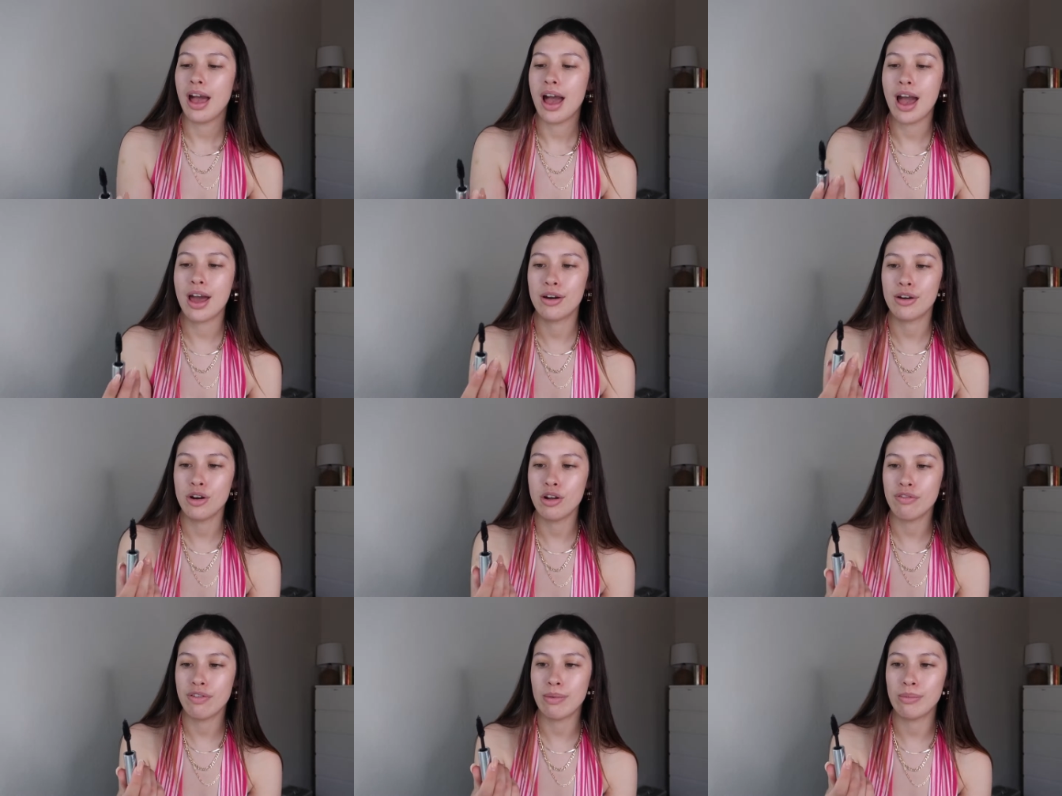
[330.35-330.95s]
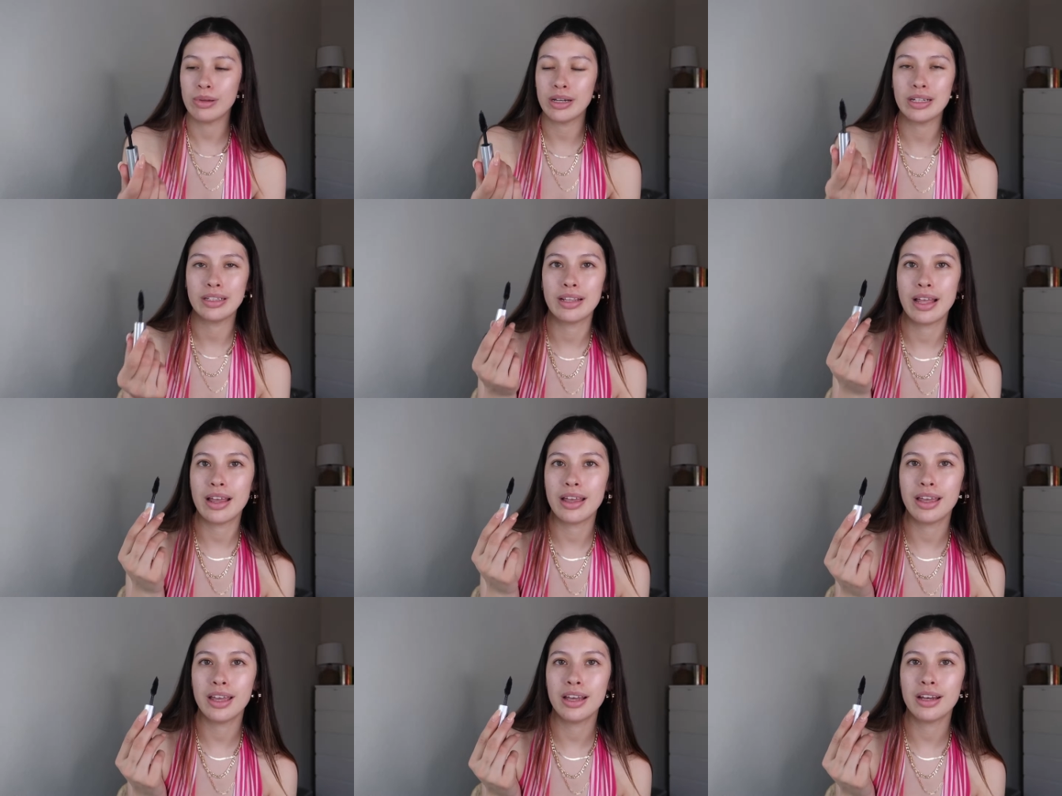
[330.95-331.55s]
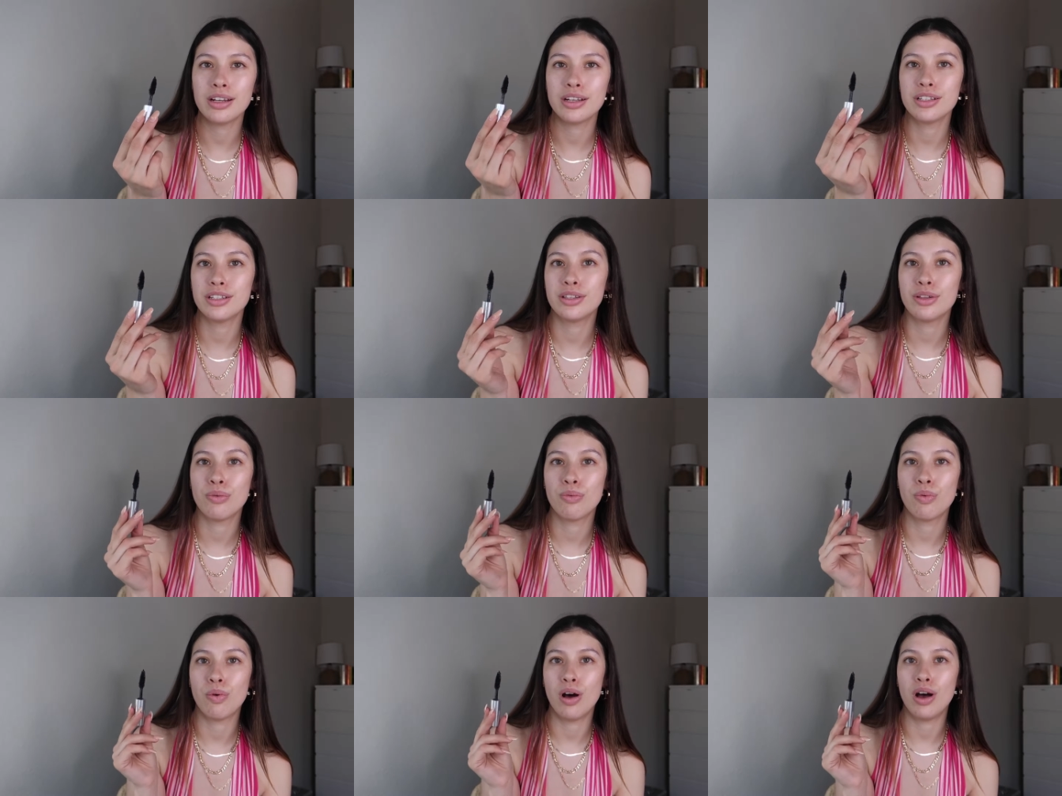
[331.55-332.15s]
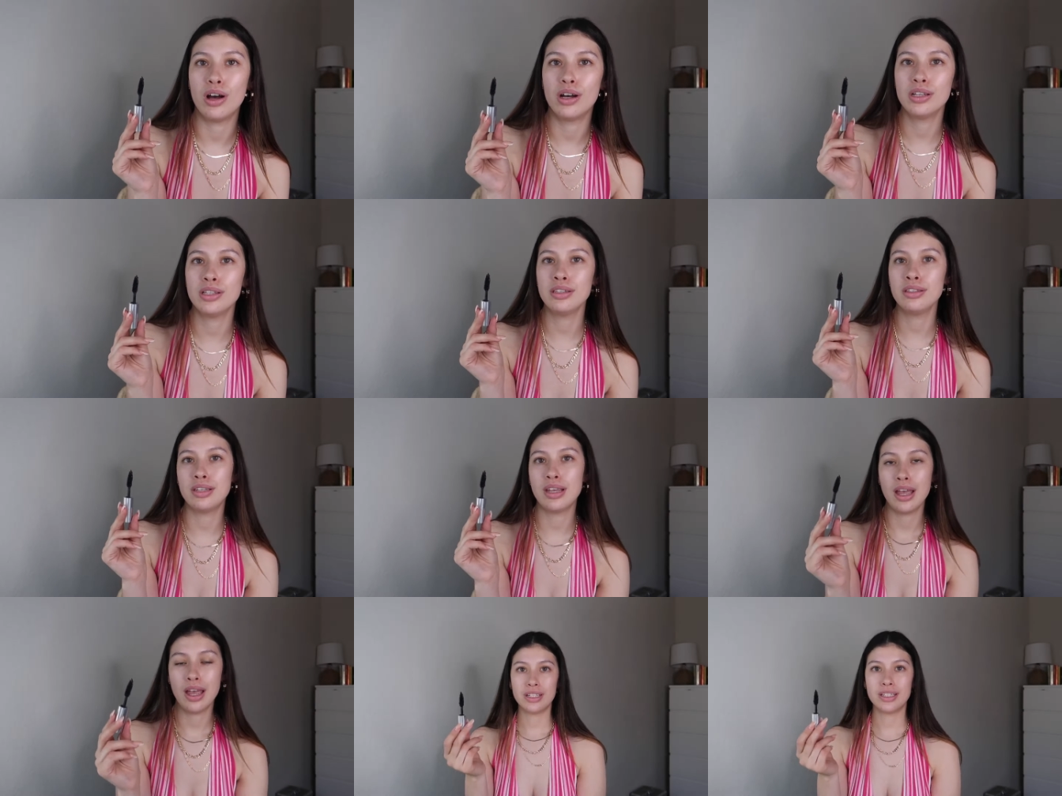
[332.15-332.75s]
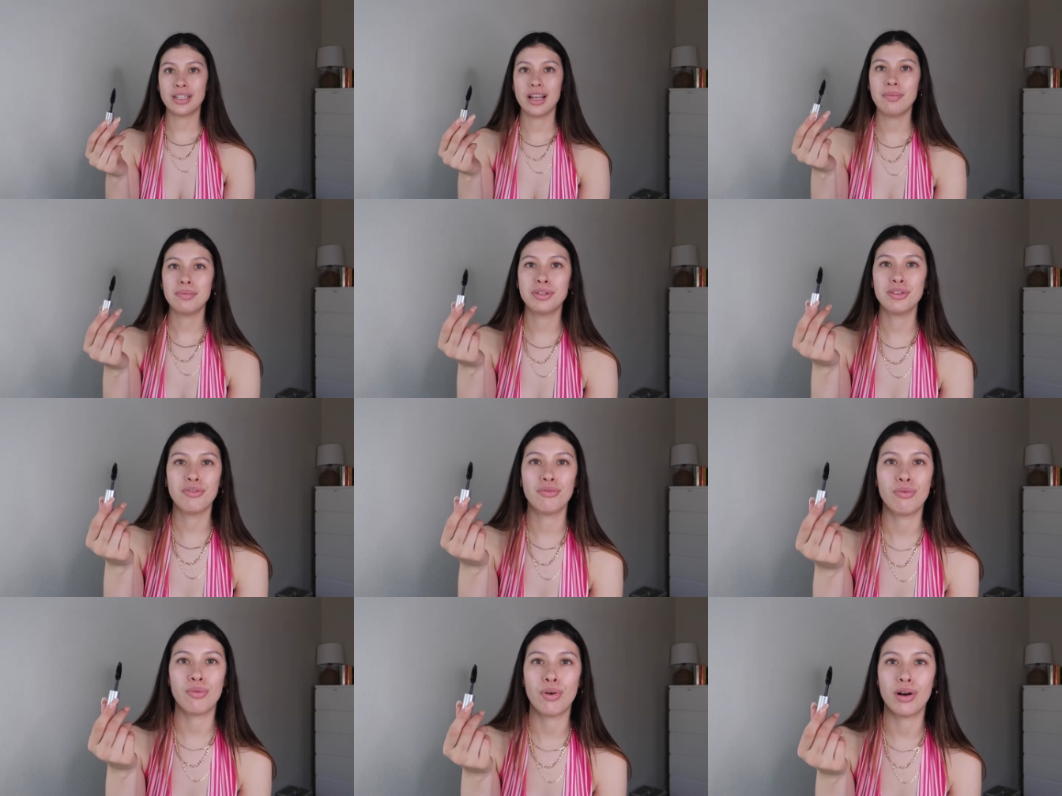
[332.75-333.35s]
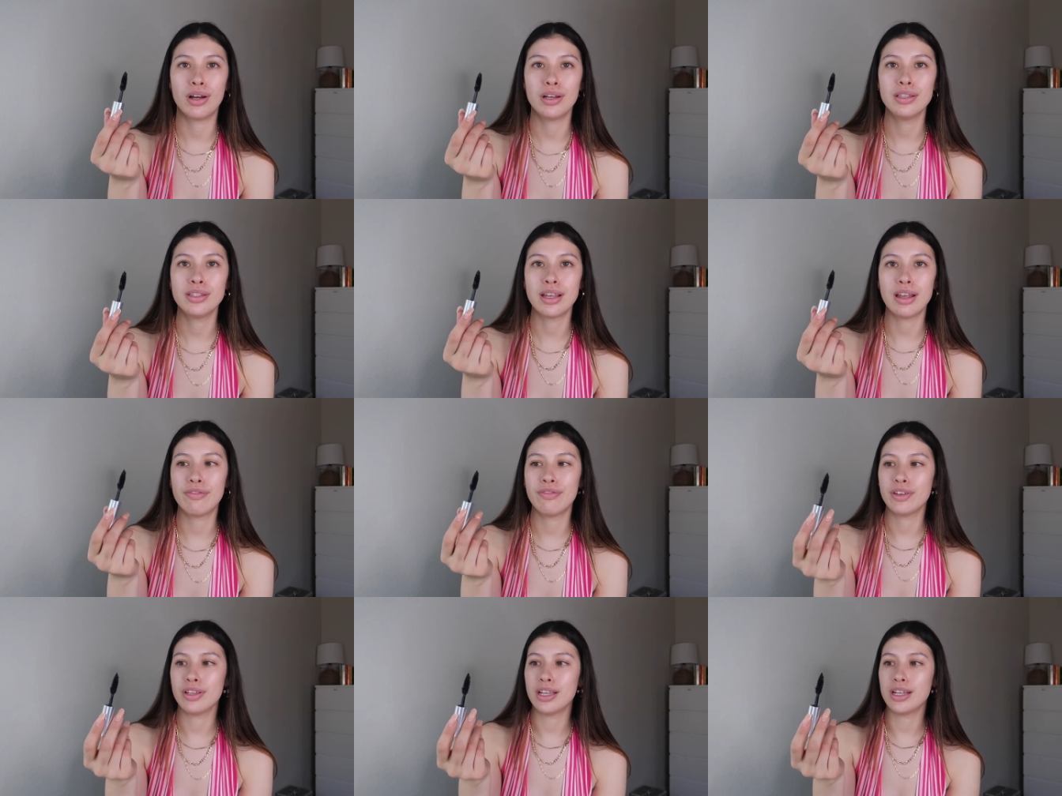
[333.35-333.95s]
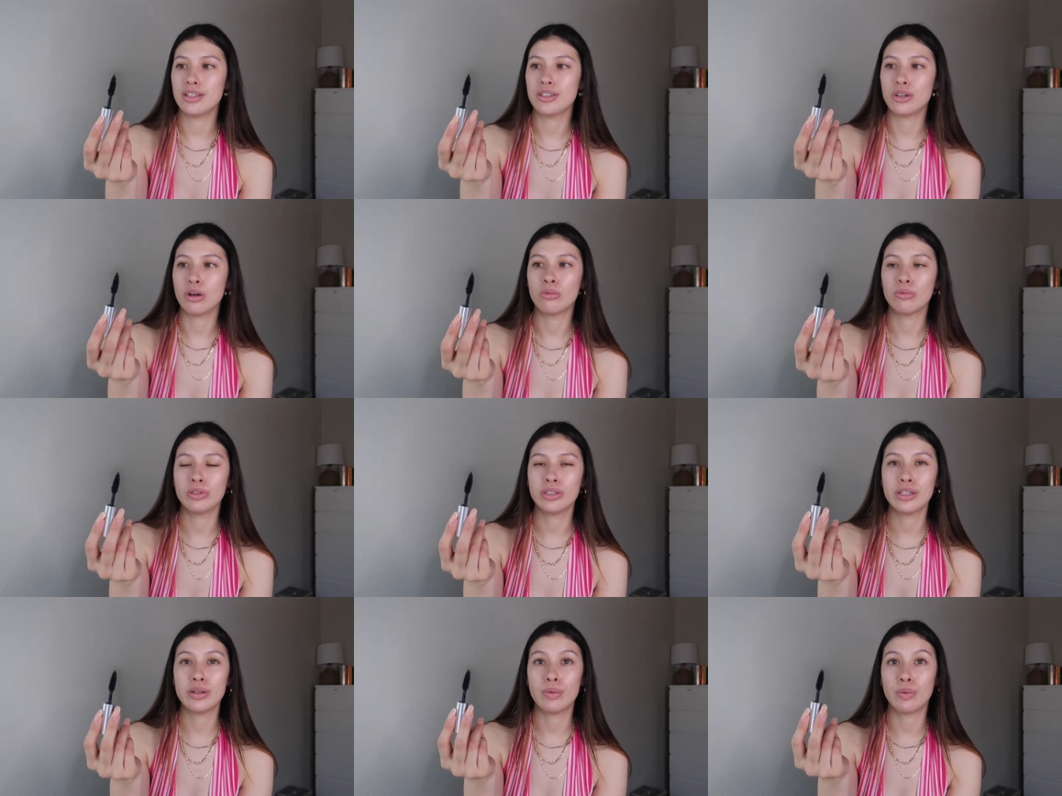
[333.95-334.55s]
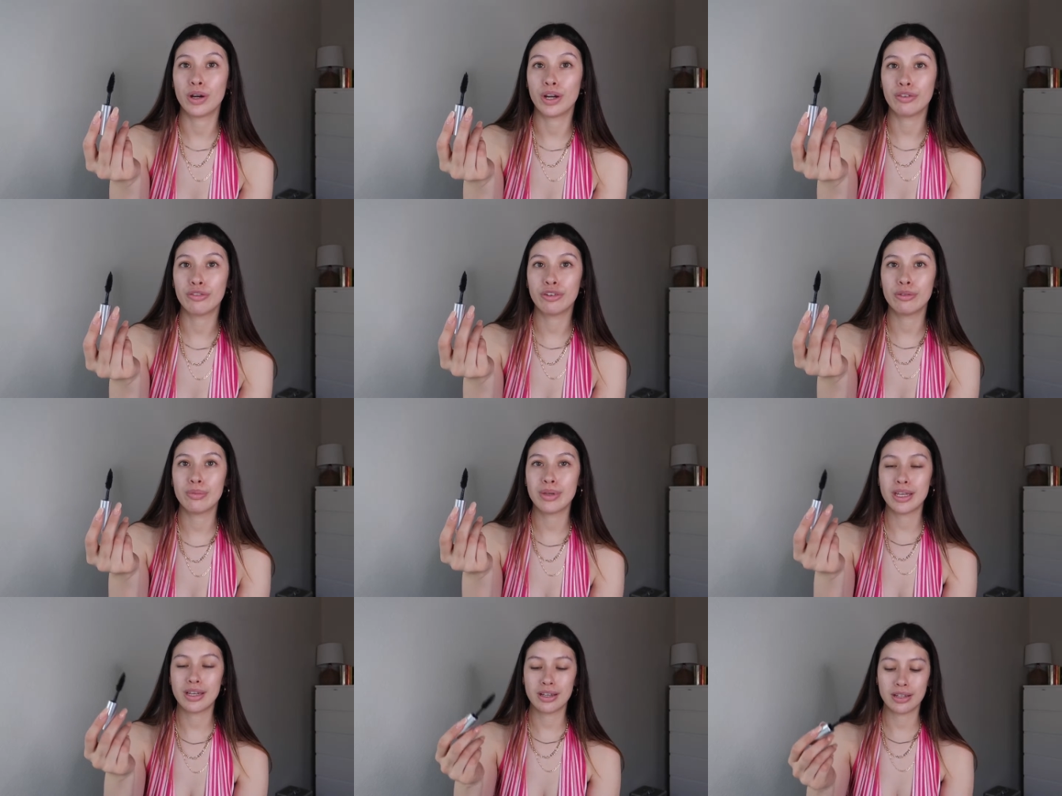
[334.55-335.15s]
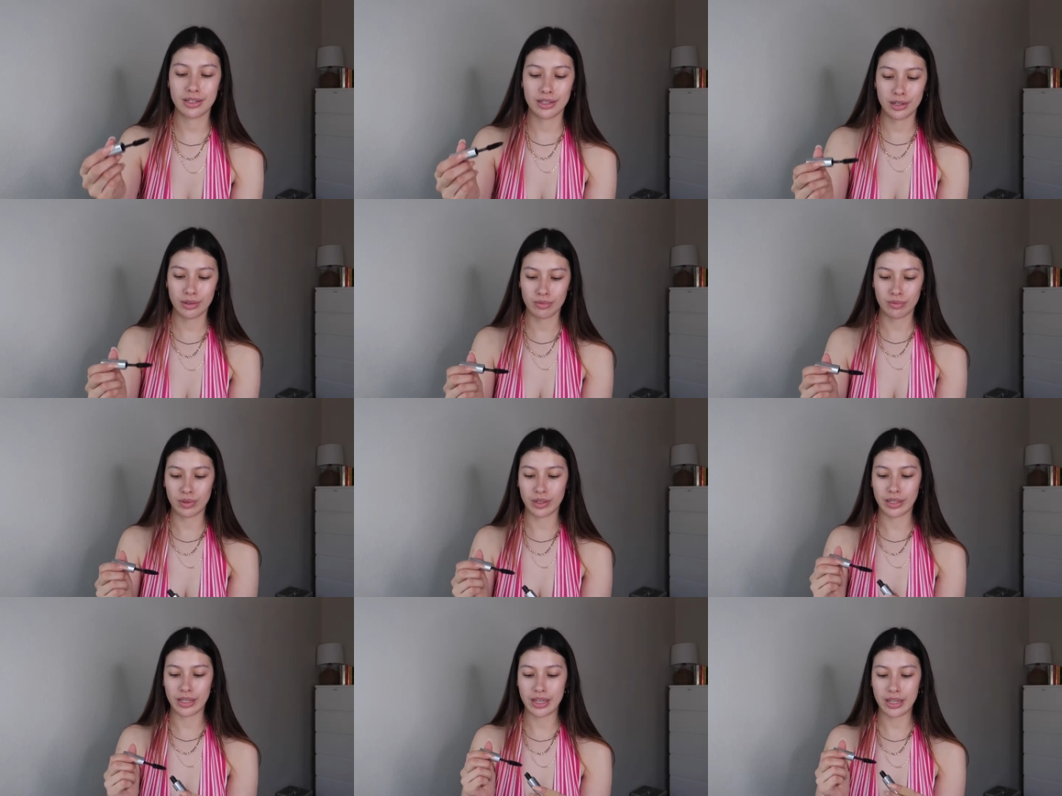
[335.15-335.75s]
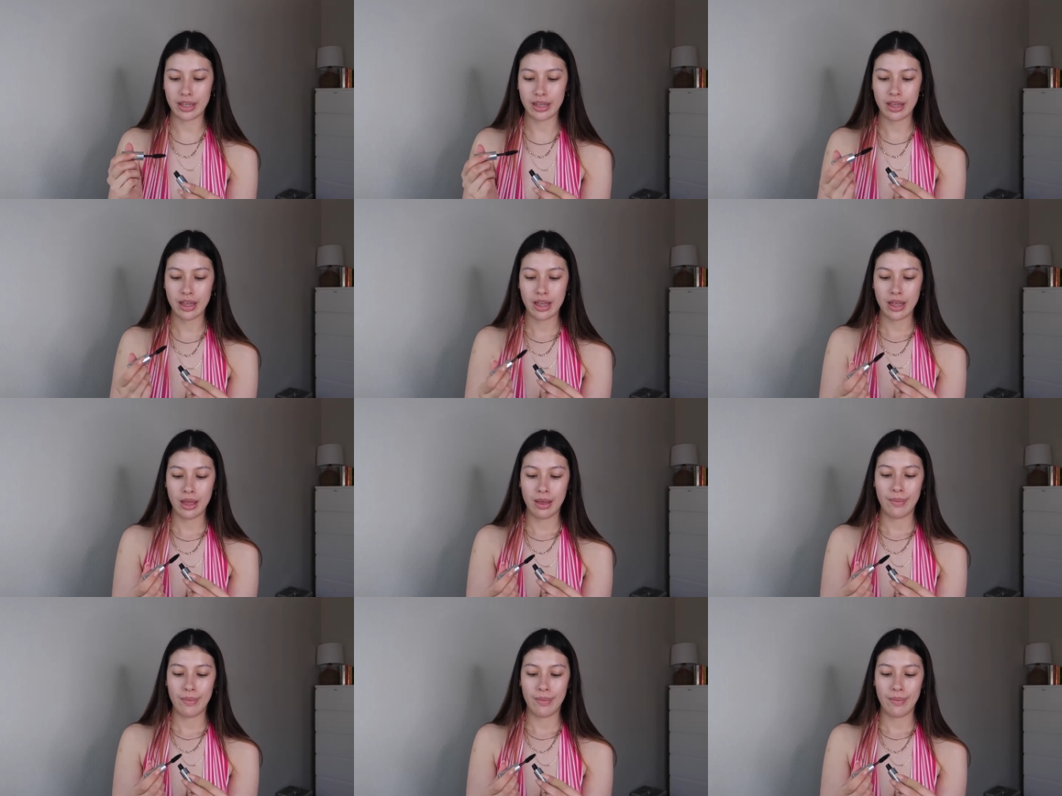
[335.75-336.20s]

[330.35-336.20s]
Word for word: I don't know if I'm gonna like it because the wand, these types of wands I feel like don't really work for me because they're really